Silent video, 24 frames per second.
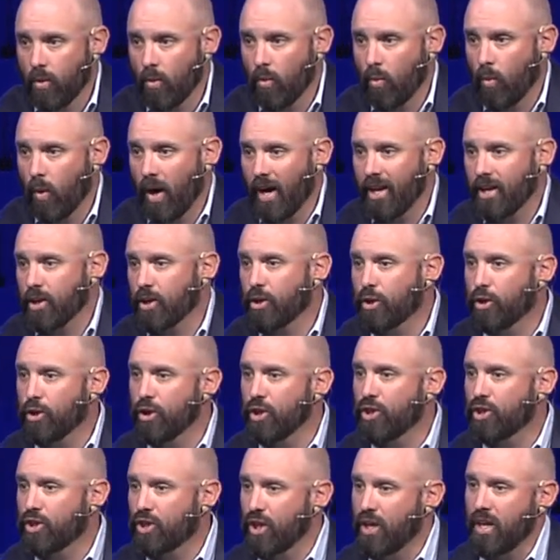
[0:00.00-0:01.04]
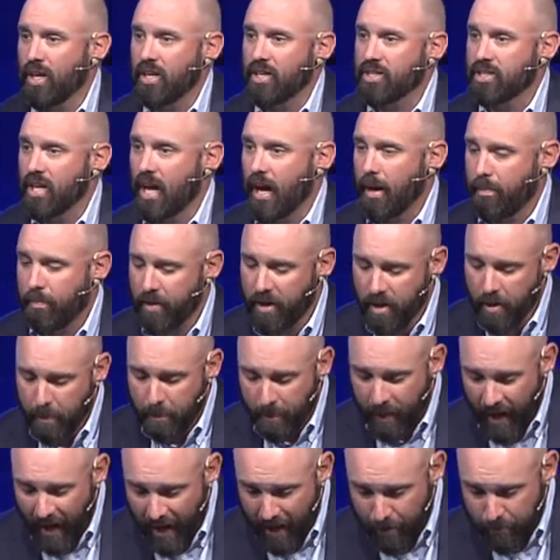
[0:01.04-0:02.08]
Why do good things happen to
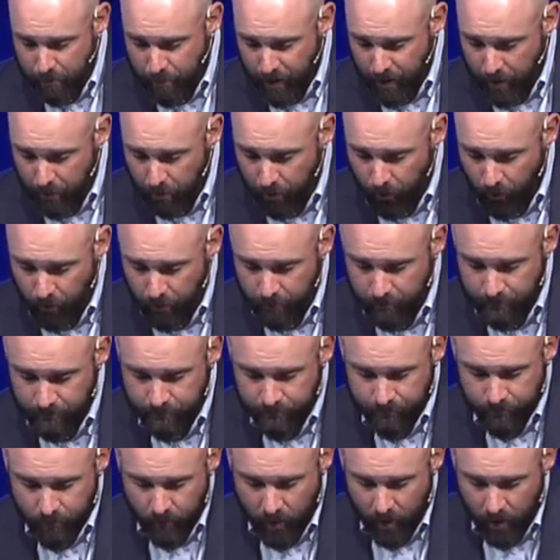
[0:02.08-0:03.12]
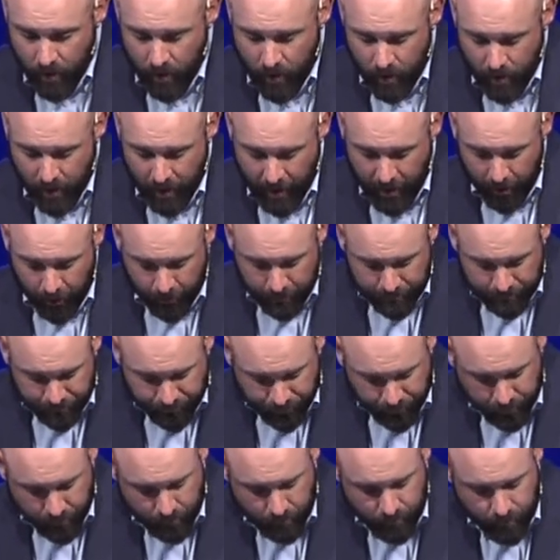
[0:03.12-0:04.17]
bad people? Now,
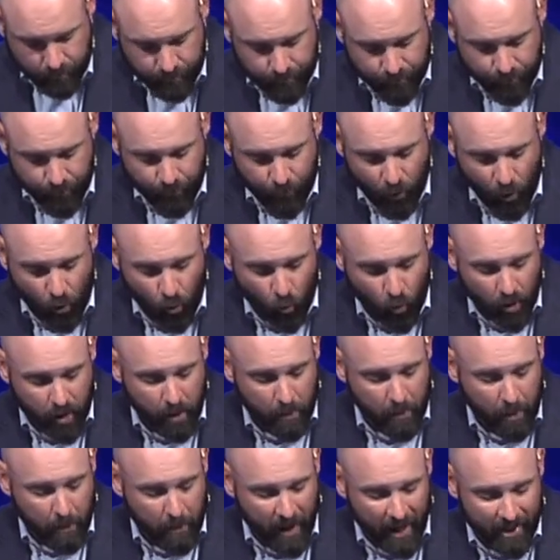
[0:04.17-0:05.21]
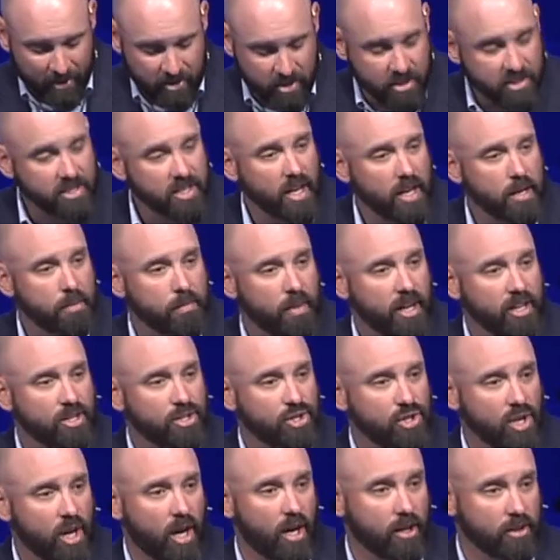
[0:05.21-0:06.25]
what I'm about to say may
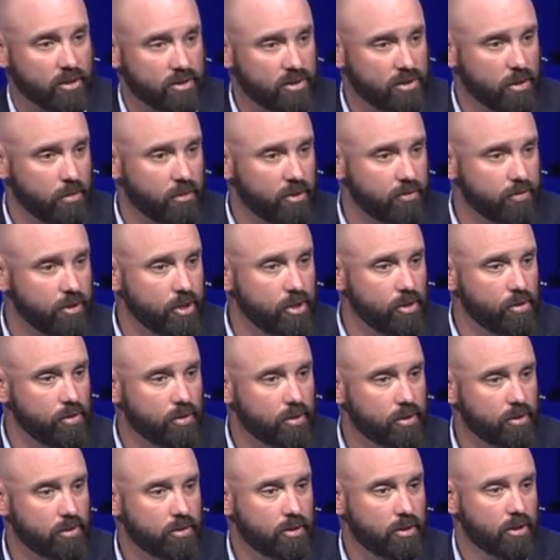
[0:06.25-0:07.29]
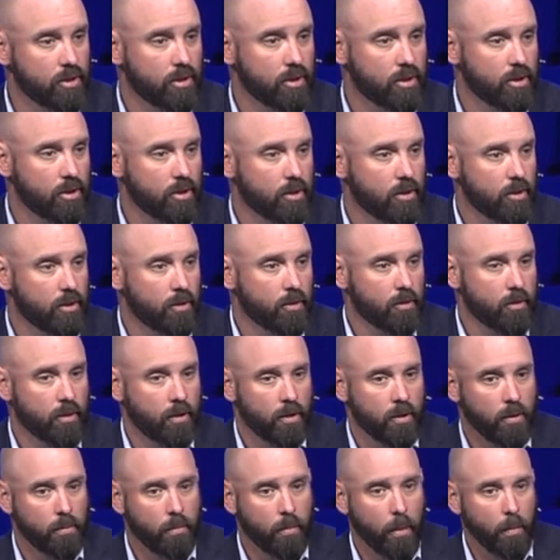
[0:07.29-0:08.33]
shock some of you,
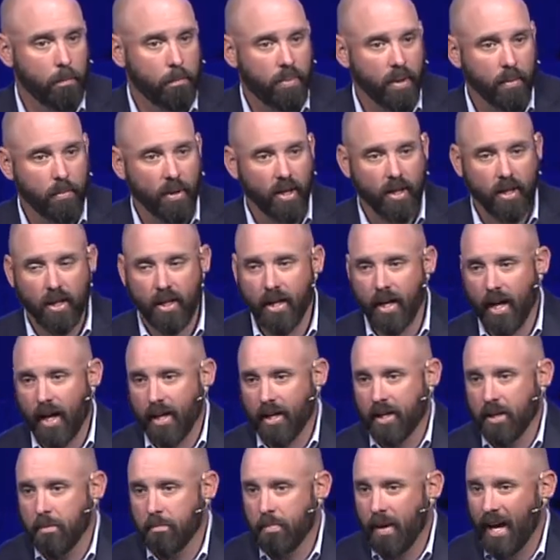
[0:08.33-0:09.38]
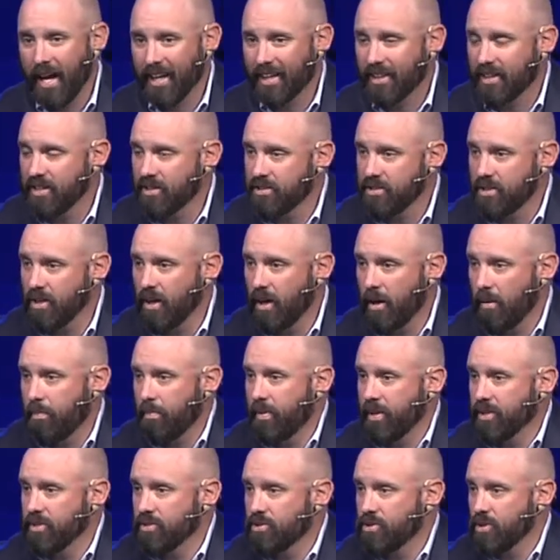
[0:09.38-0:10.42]
but biblically I can back this up,
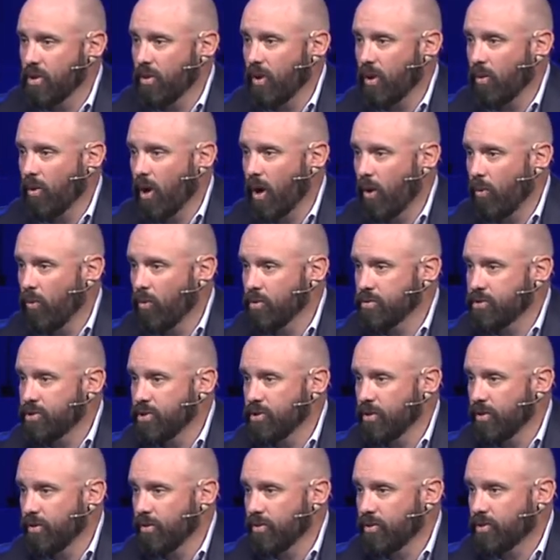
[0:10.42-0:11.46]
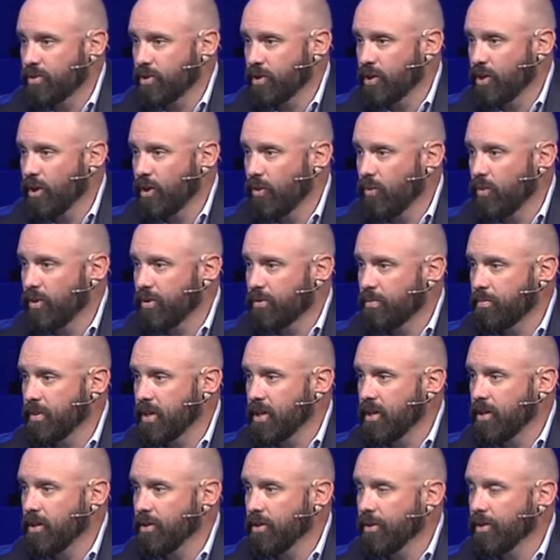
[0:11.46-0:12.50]
and so I, I want you to, to go with
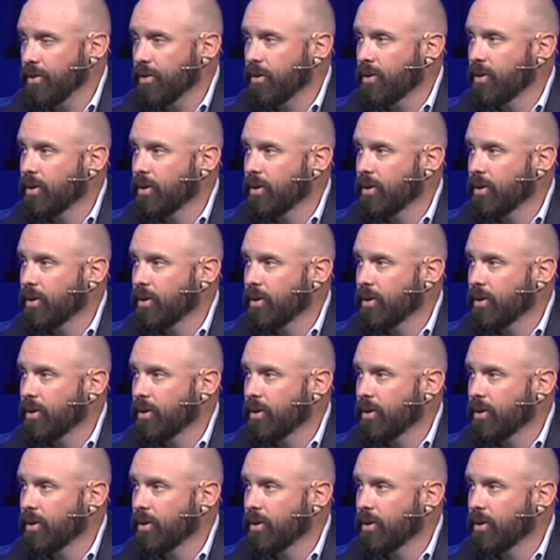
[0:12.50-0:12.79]
me here.